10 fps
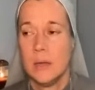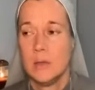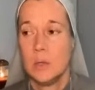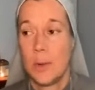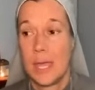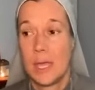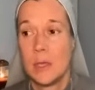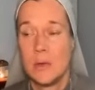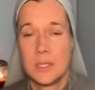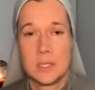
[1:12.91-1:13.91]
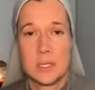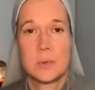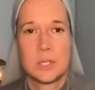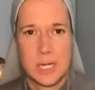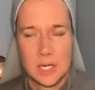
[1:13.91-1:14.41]
the way he uses his
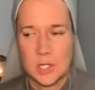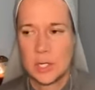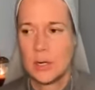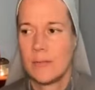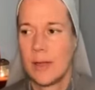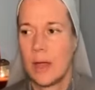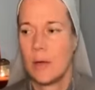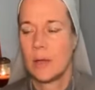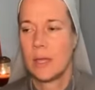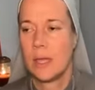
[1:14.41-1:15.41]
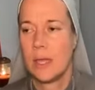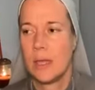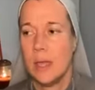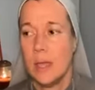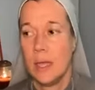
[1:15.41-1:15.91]
protection of how he
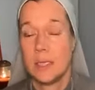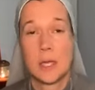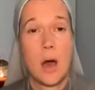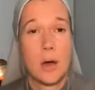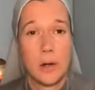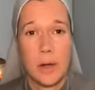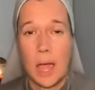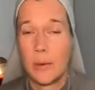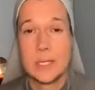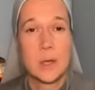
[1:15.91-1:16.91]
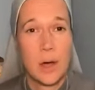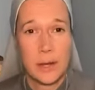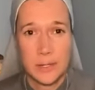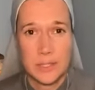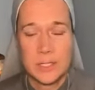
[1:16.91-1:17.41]
he's honored how he's
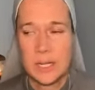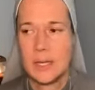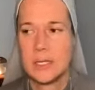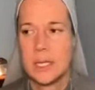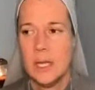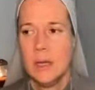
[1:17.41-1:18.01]
honest and